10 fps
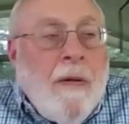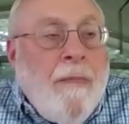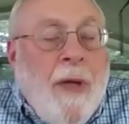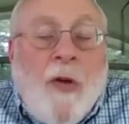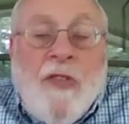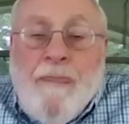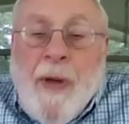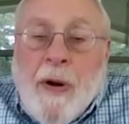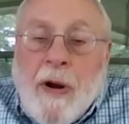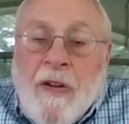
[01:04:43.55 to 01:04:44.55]
melt
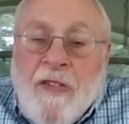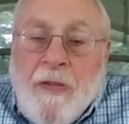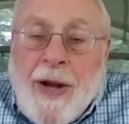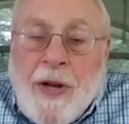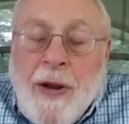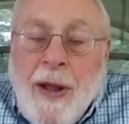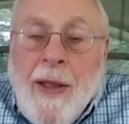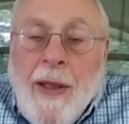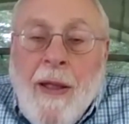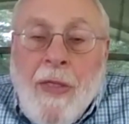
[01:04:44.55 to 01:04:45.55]
spinner constructed
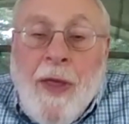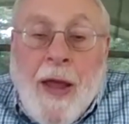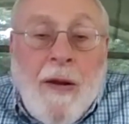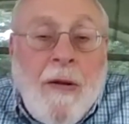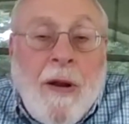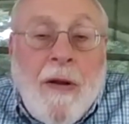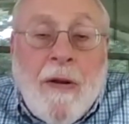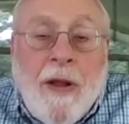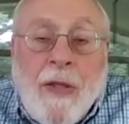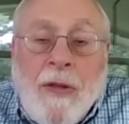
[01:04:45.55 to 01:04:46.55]
then
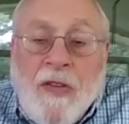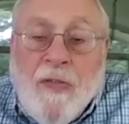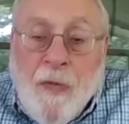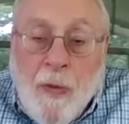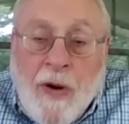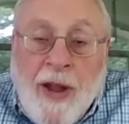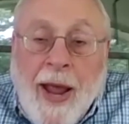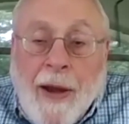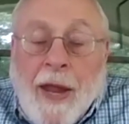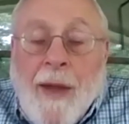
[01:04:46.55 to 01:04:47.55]
did this for
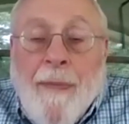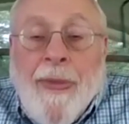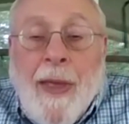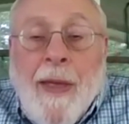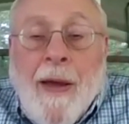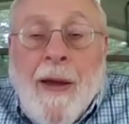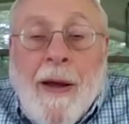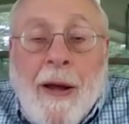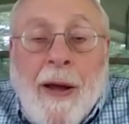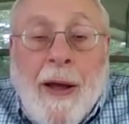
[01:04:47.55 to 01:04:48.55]
Danny.
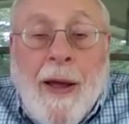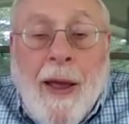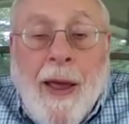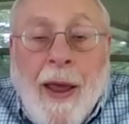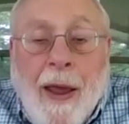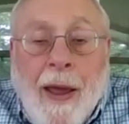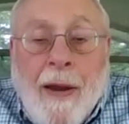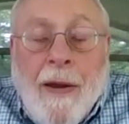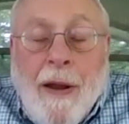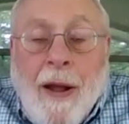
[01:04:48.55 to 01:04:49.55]

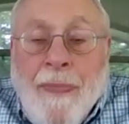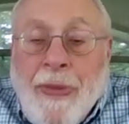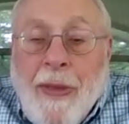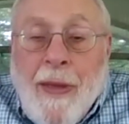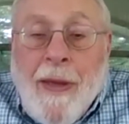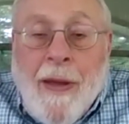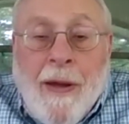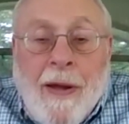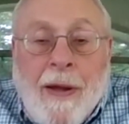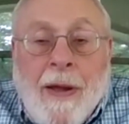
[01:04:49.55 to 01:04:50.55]
And
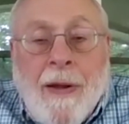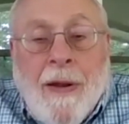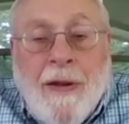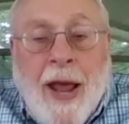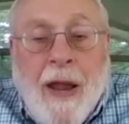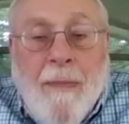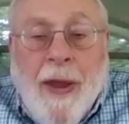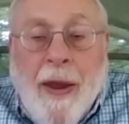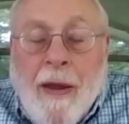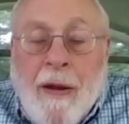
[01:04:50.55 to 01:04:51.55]
Danny,
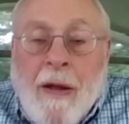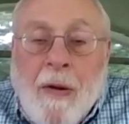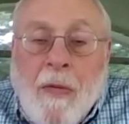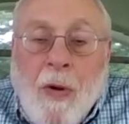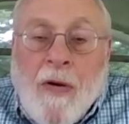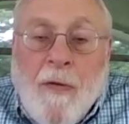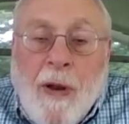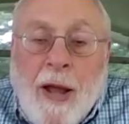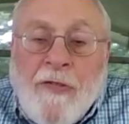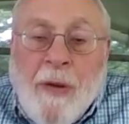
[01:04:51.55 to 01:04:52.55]
being a
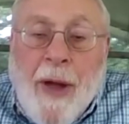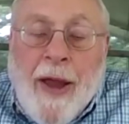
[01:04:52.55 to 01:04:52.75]
wonderful electron